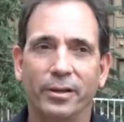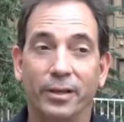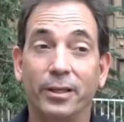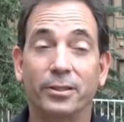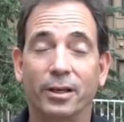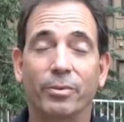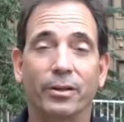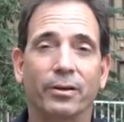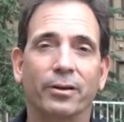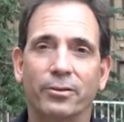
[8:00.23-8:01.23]
he's gonna
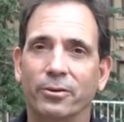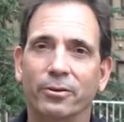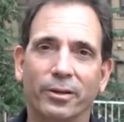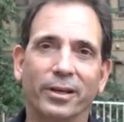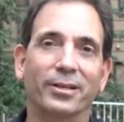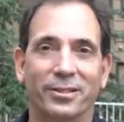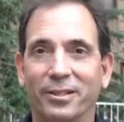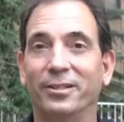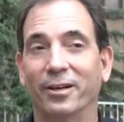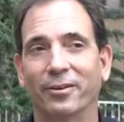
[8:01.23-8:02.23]
be the hunter
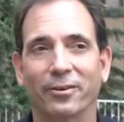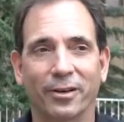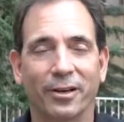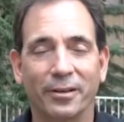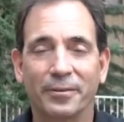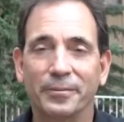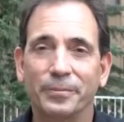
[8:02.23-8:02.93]
against the younger guy.